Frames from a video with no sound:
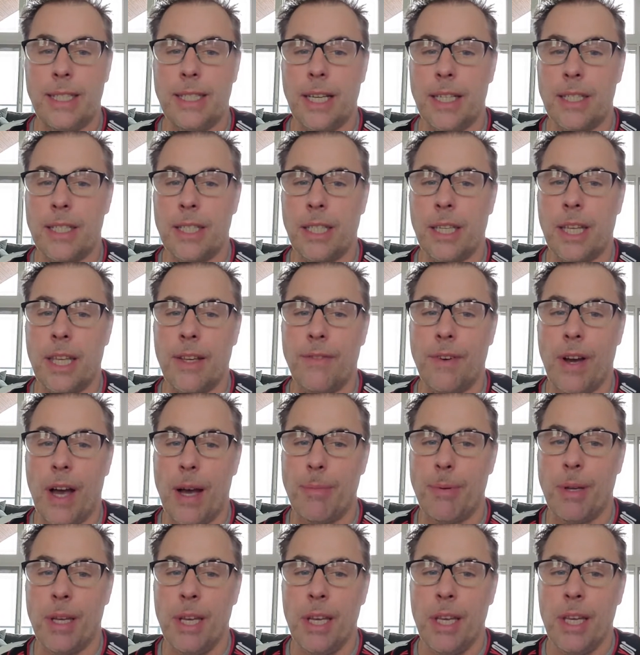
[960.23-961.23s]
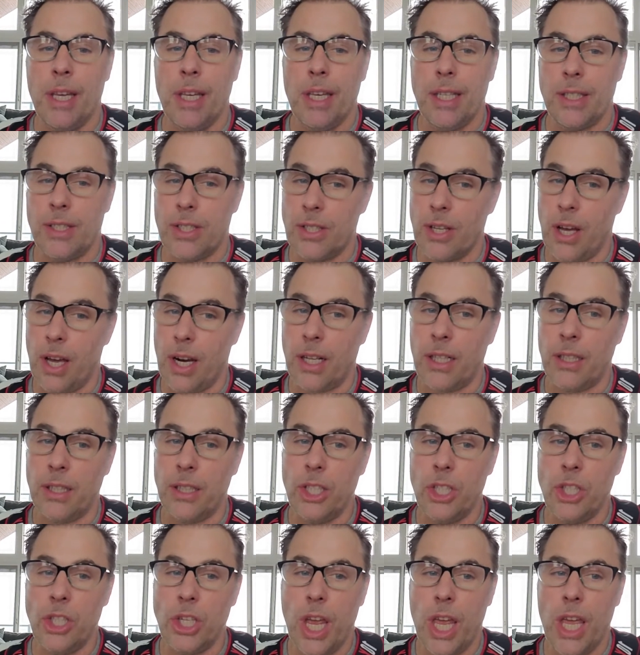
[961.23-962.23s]
doesn't give up. It's not a
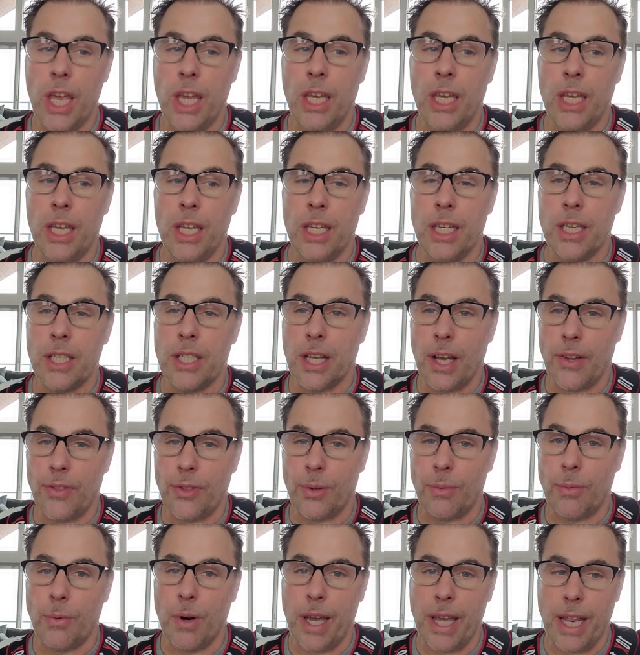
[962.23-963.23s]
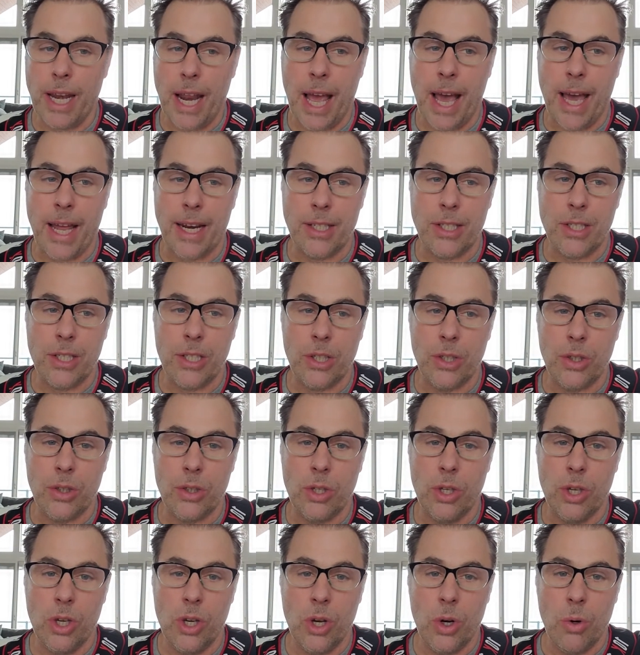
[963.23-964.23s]
cliche. He's got the right attitude.
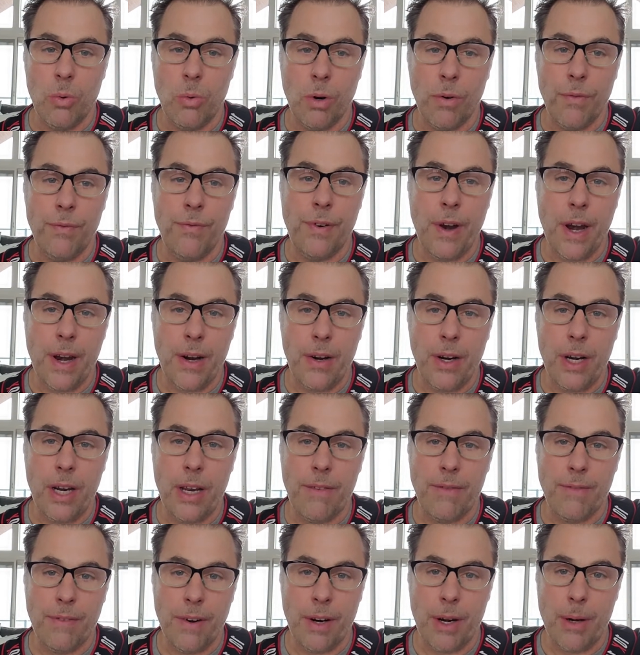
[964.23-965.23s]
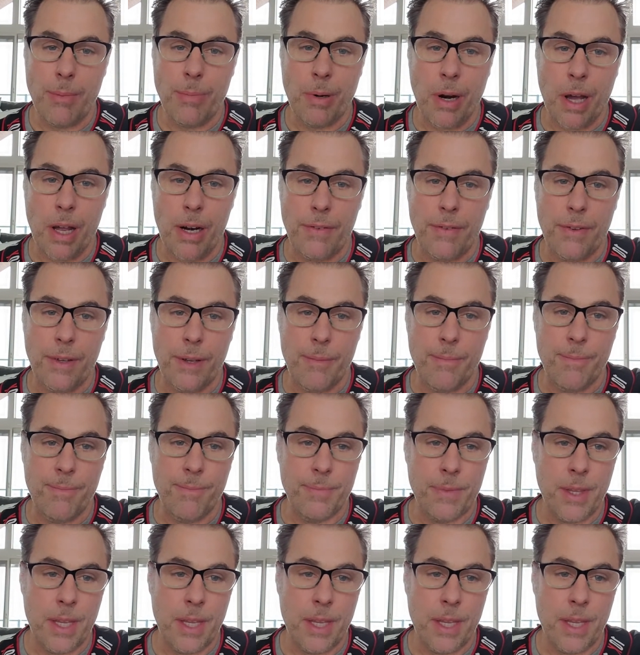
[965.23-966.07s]
We're very, very proud of him.